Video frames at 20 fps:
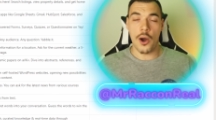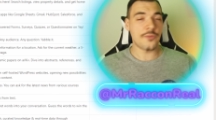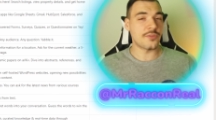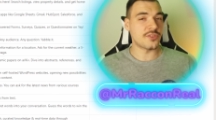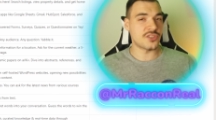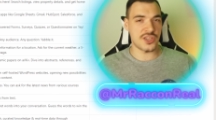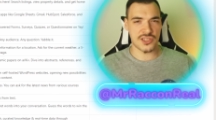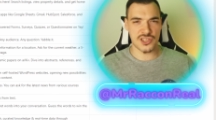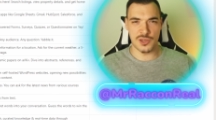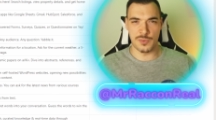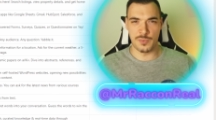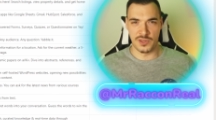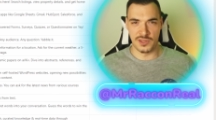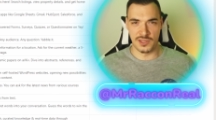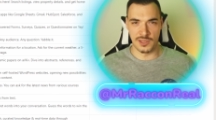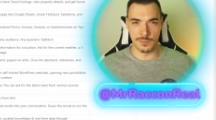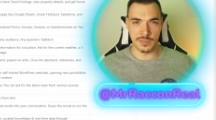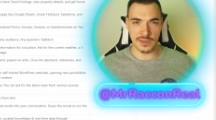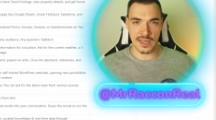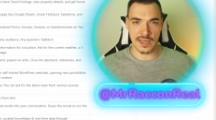of
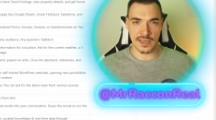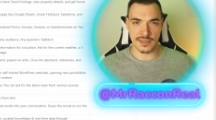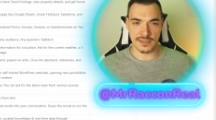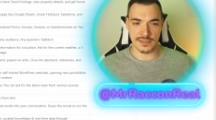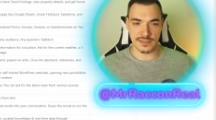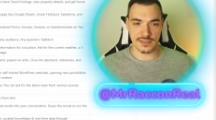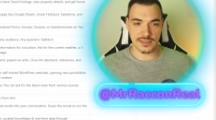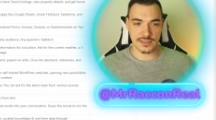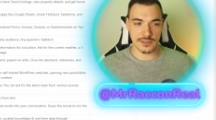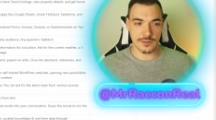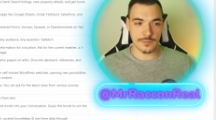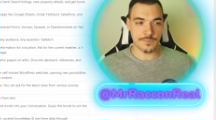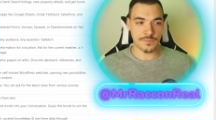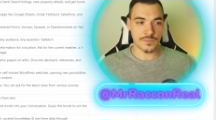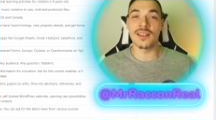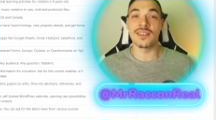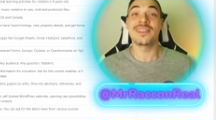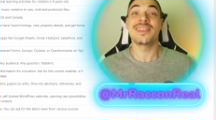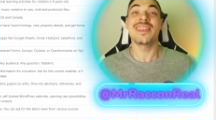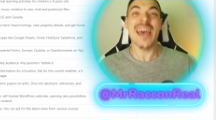ChatGPT plugins.
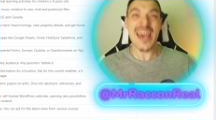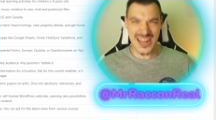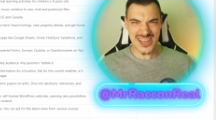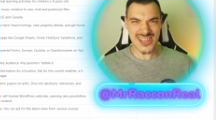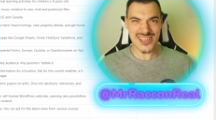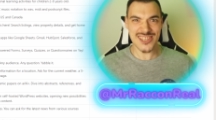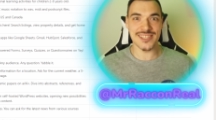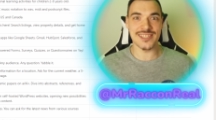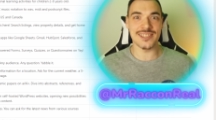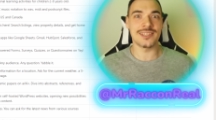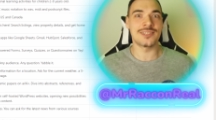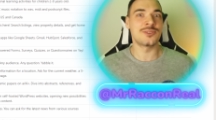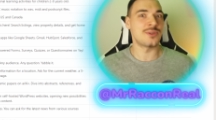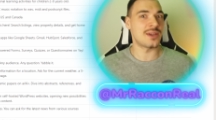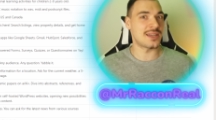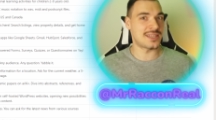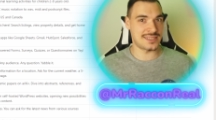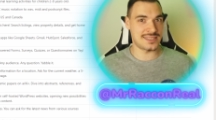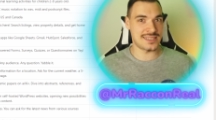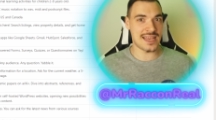It's that easy
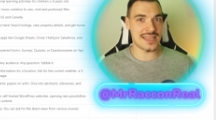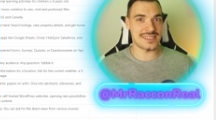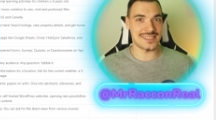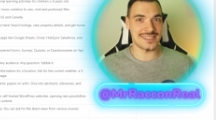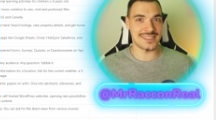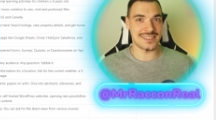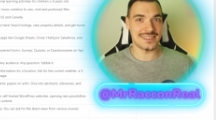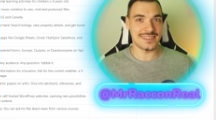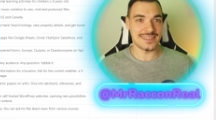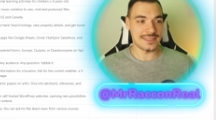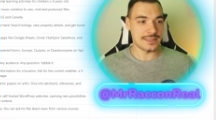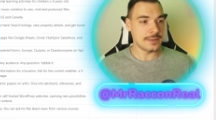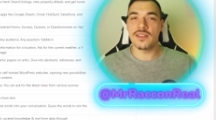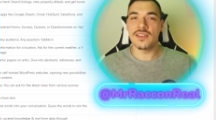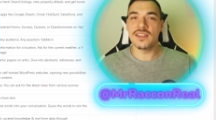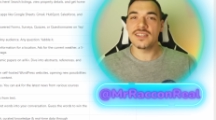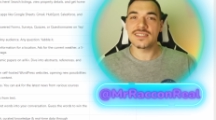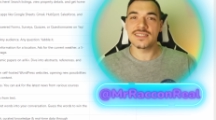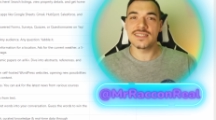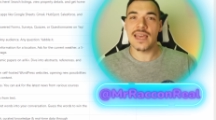to access it.
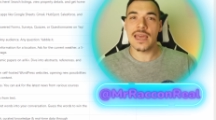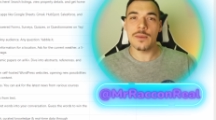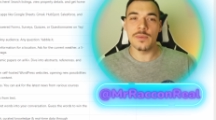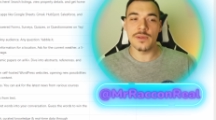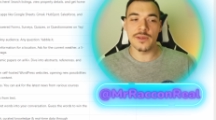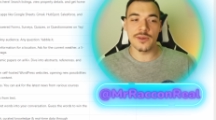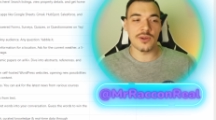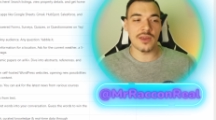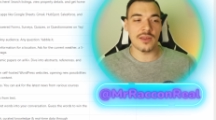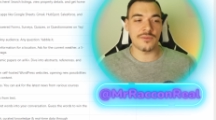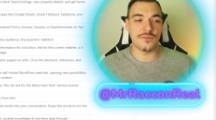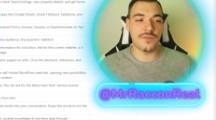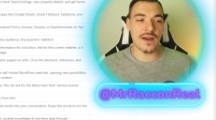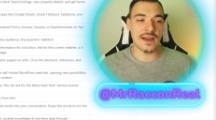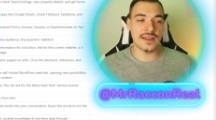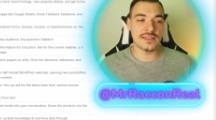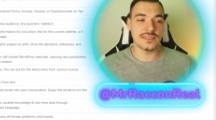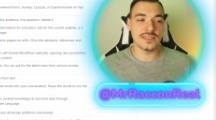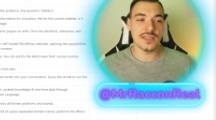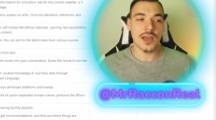In this table you can
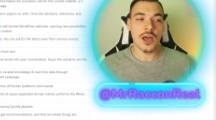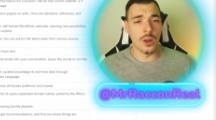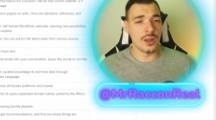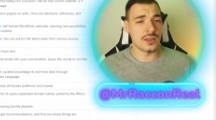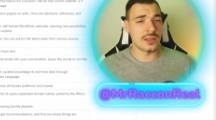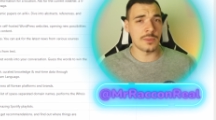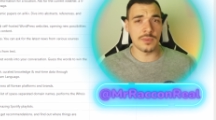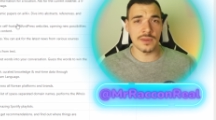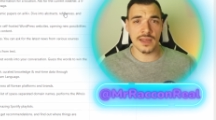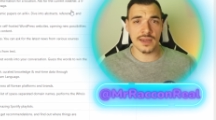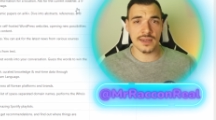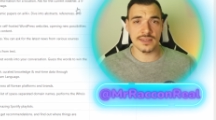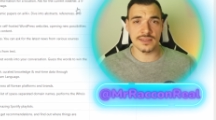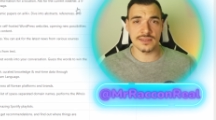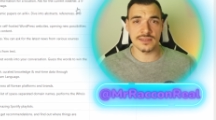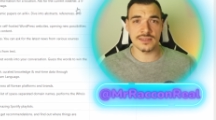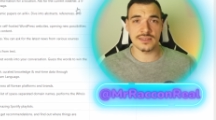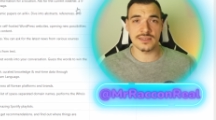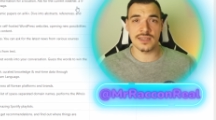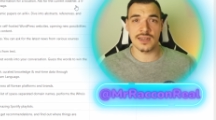find all the
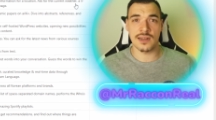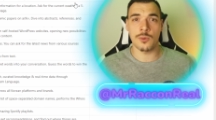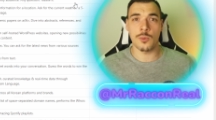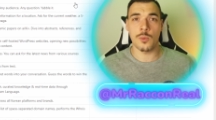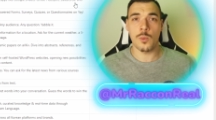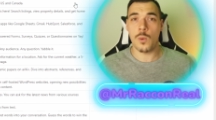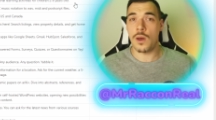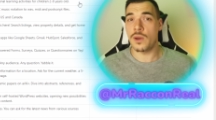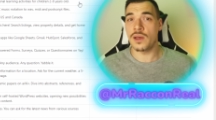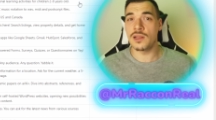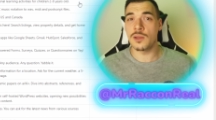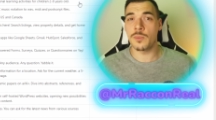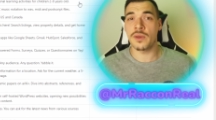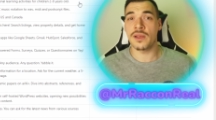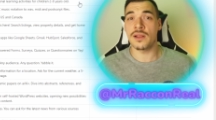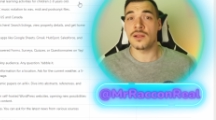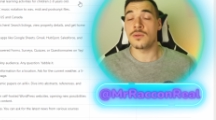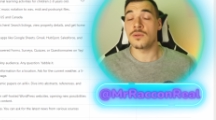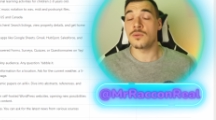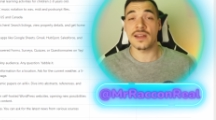plugins that are
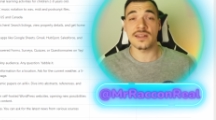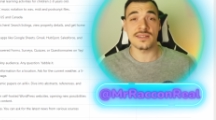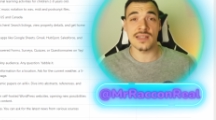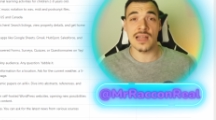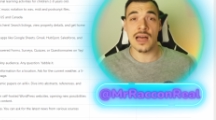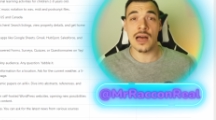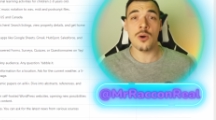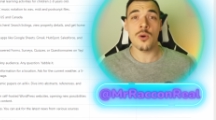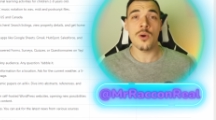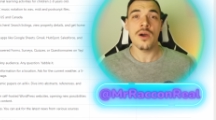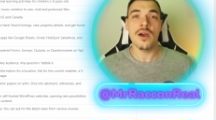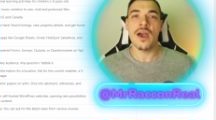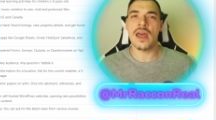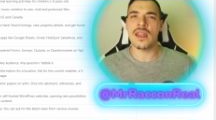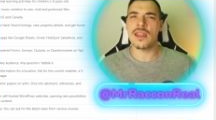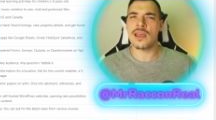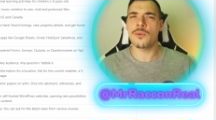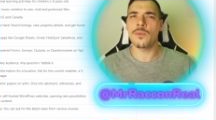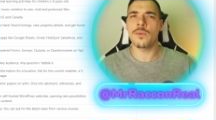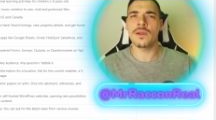available right now,
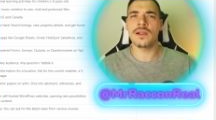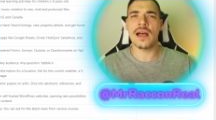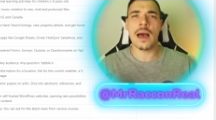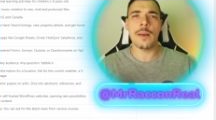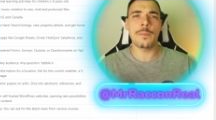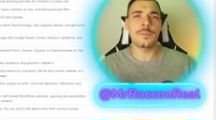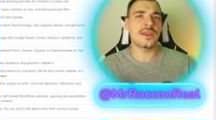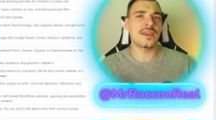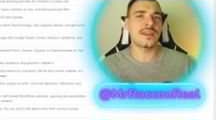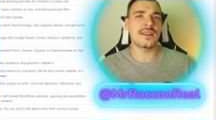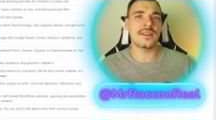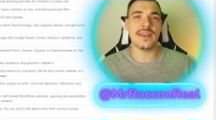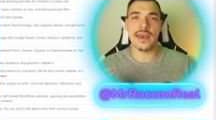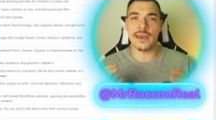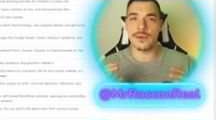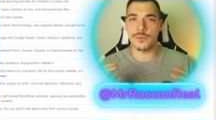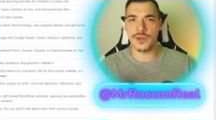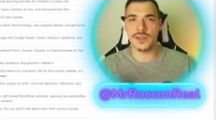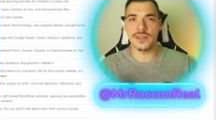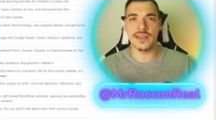and I will update it
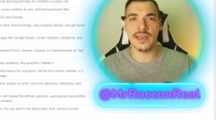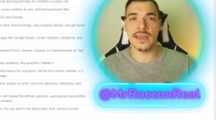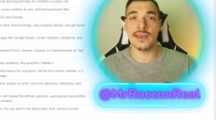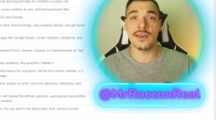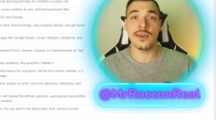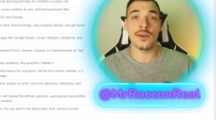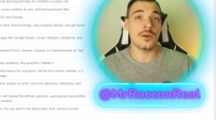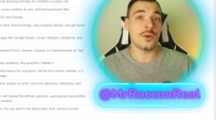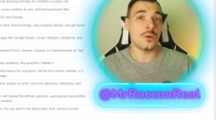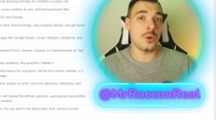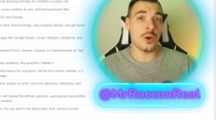every day